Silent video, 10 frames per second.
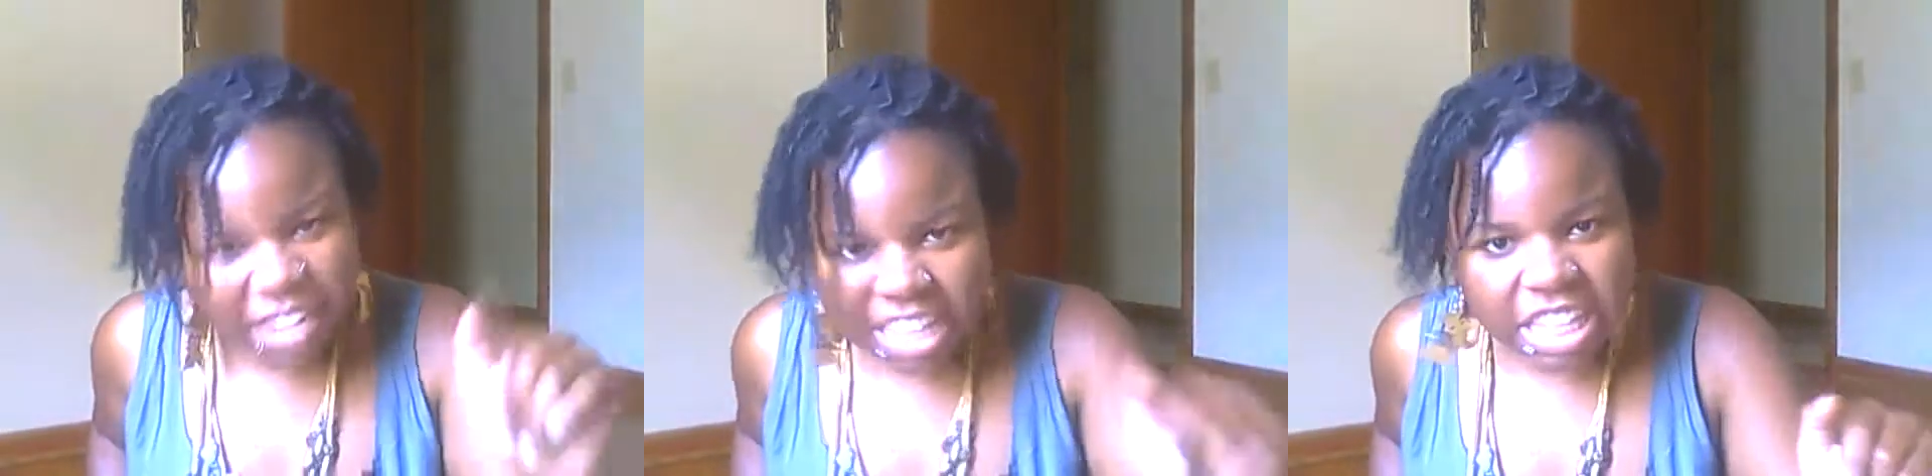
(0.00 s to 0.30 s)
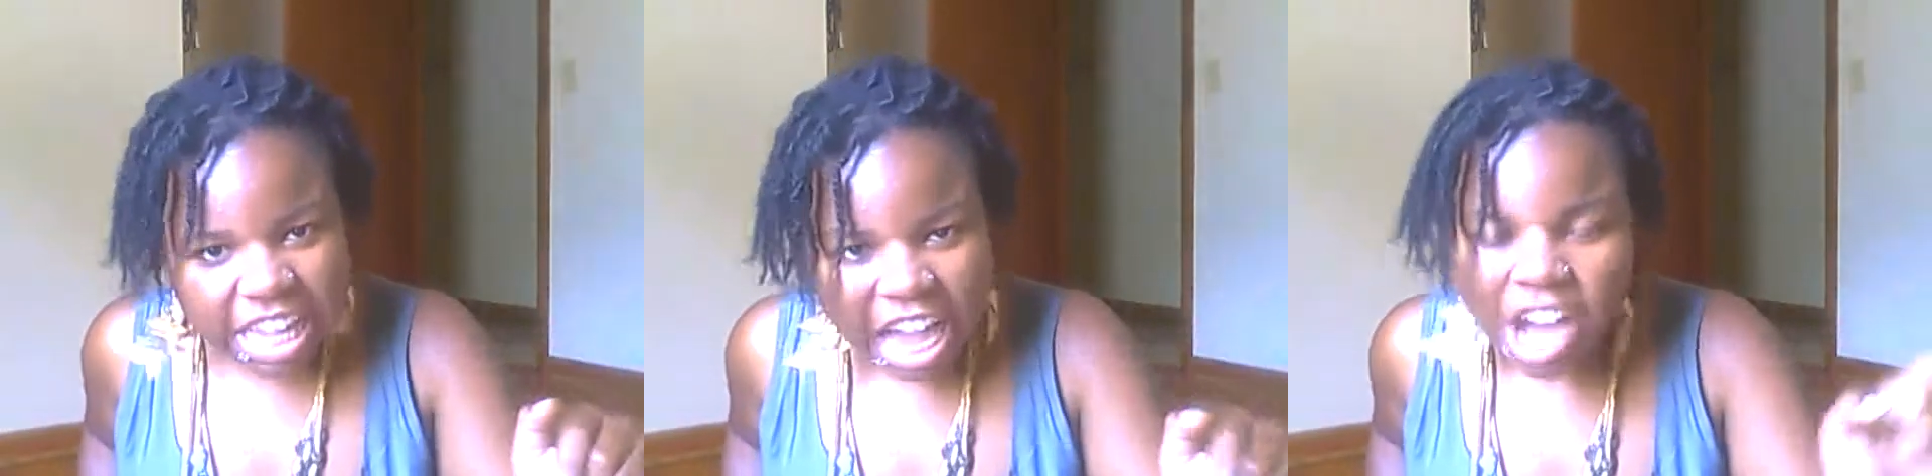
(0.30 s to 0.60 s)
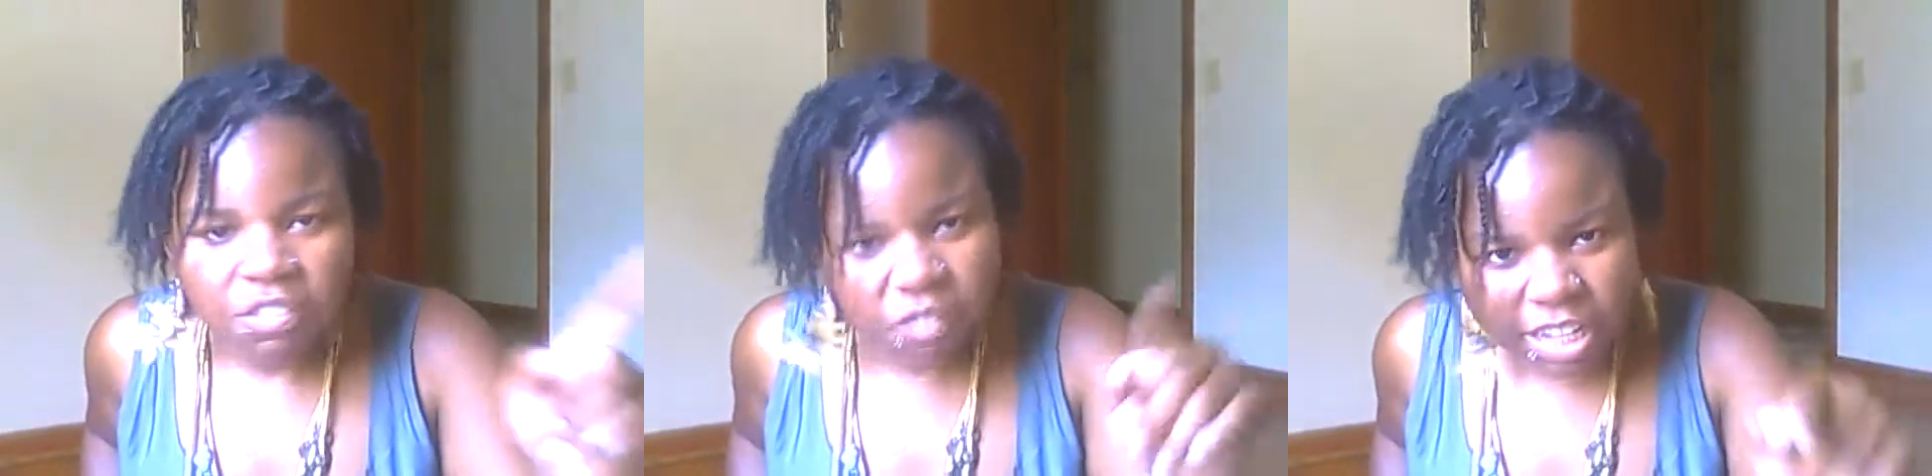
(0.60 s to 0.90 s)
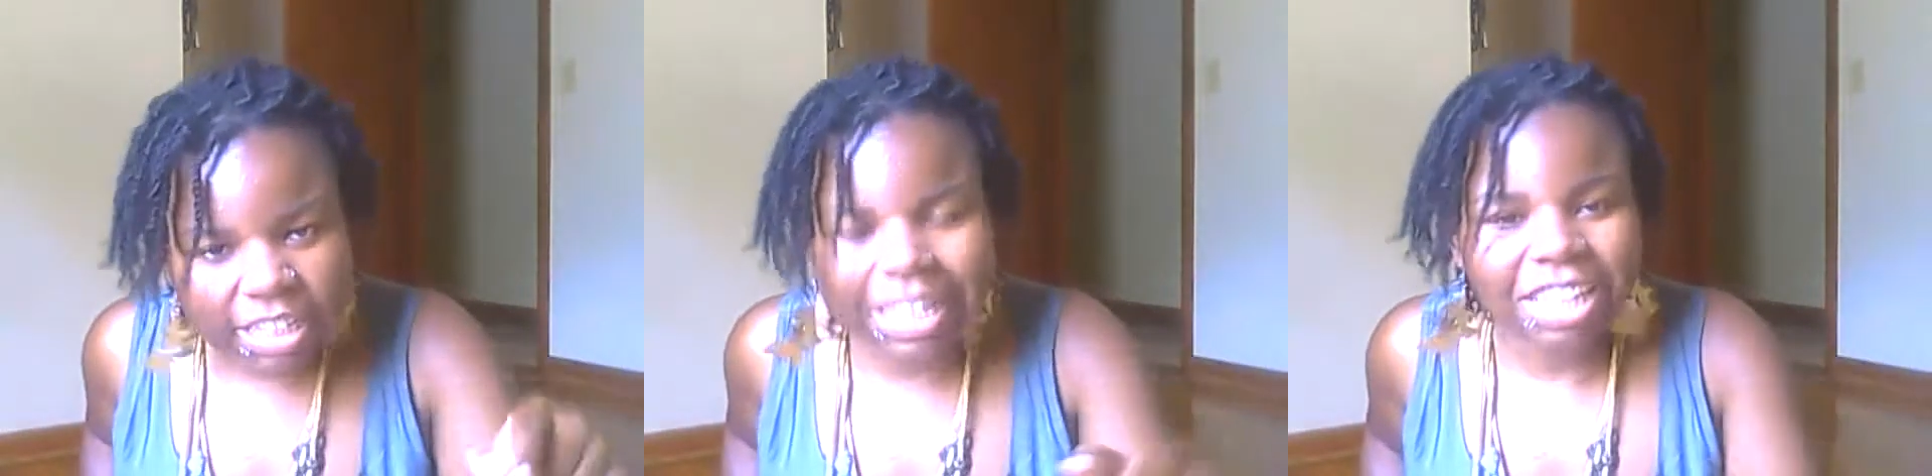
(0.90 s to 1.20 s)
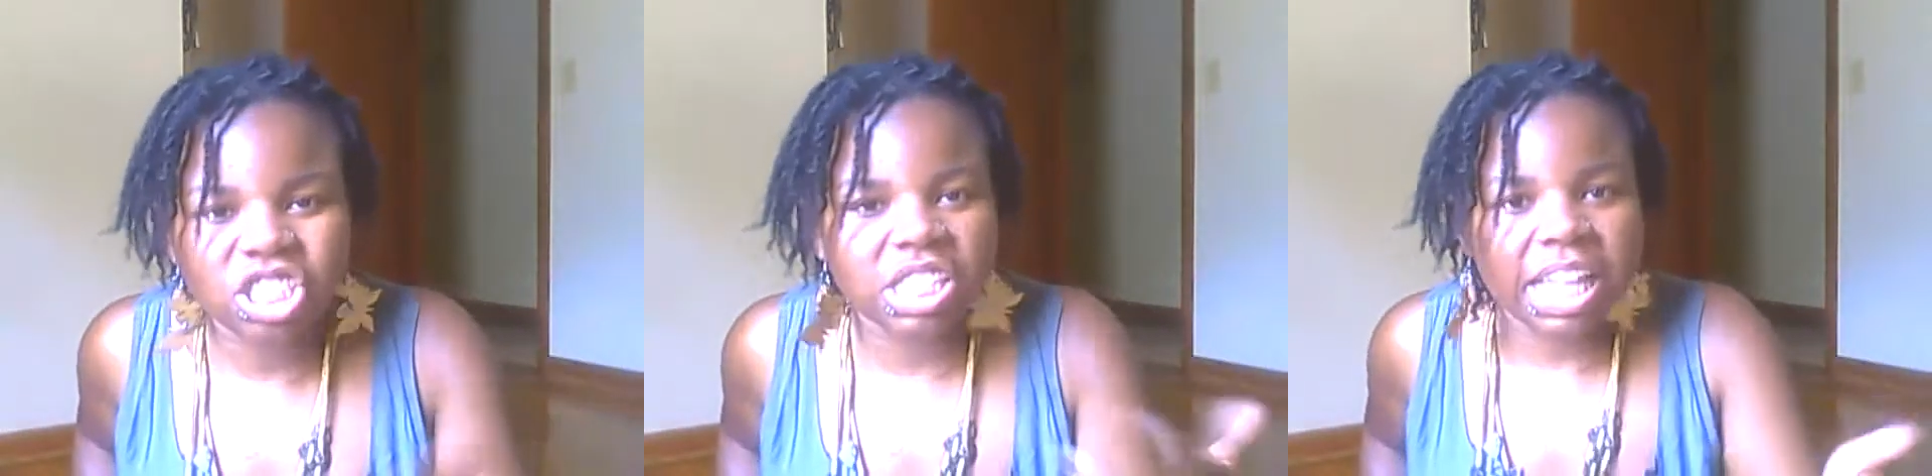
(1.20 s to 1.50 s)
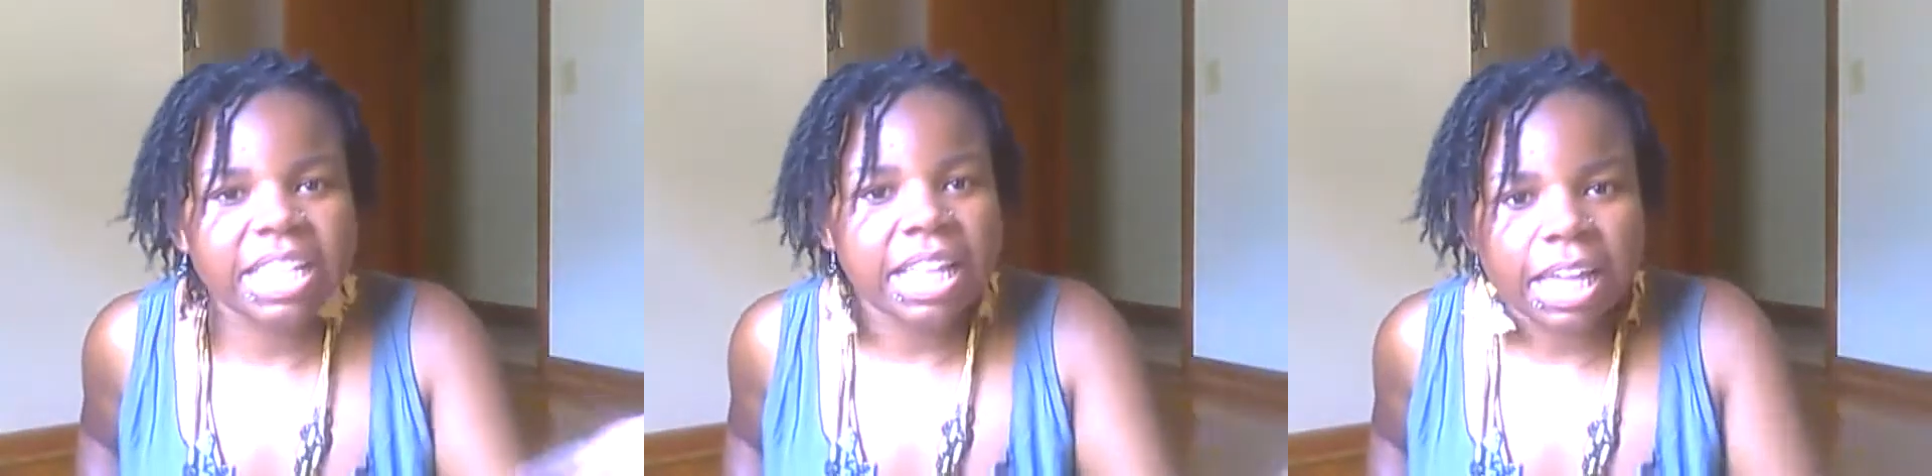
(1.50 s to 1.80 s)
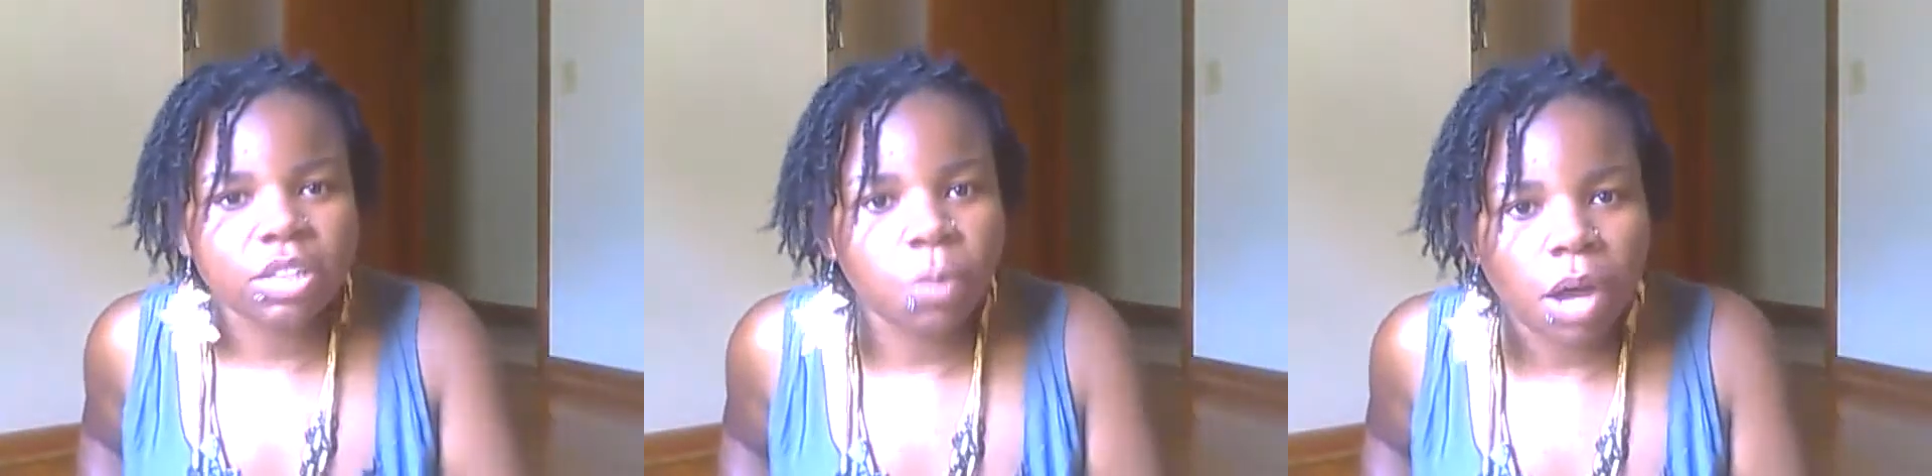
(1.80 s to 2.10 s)
Really? Really? Like, she said that
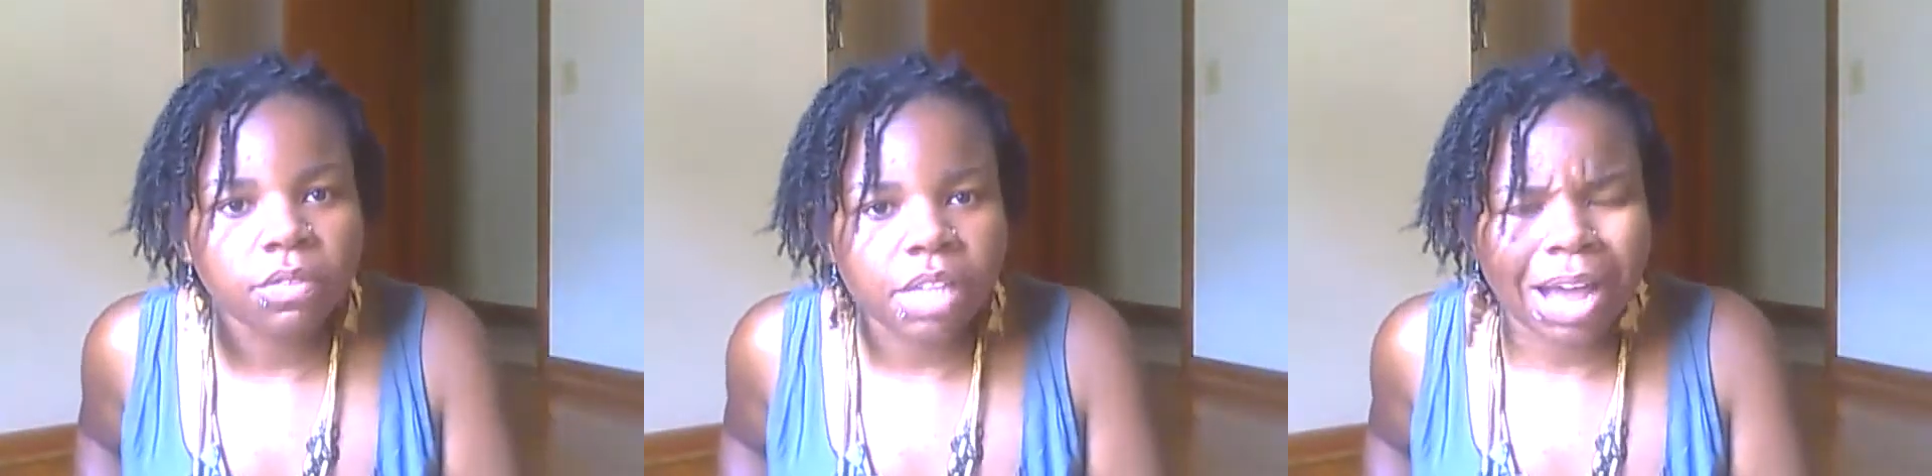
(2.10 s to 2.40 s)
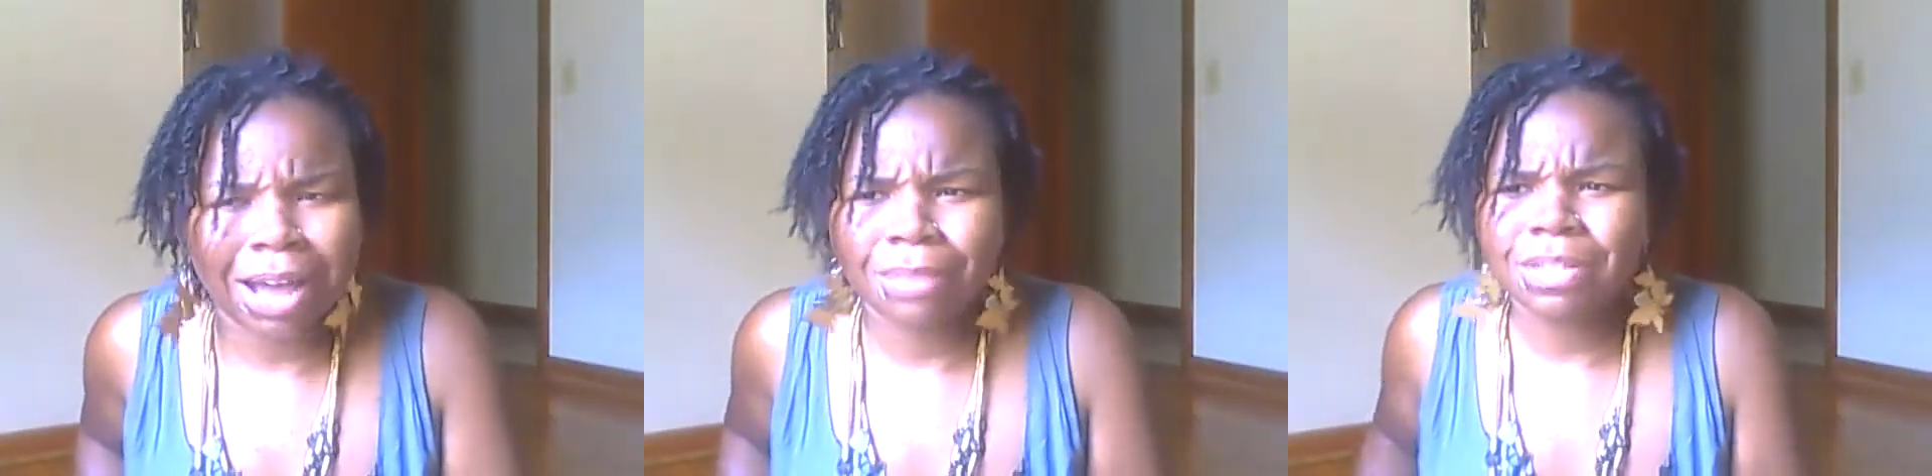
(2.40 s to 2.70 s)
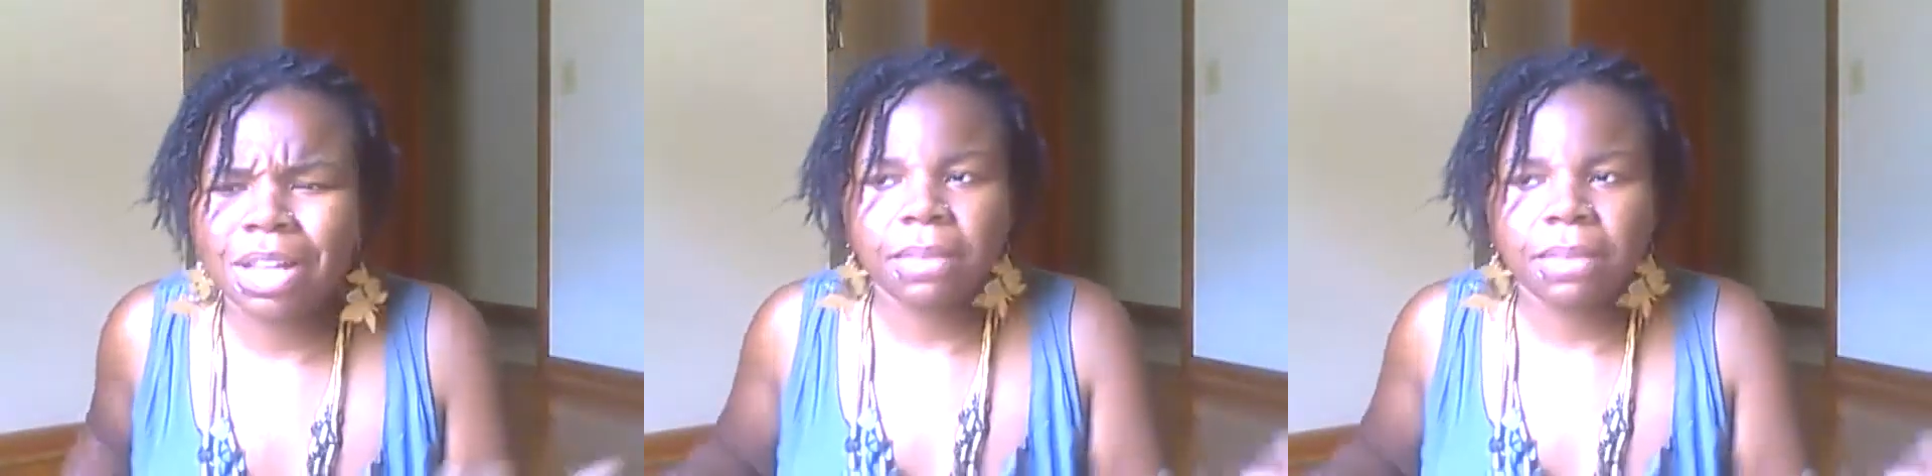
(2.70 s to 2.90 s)
like 12 times.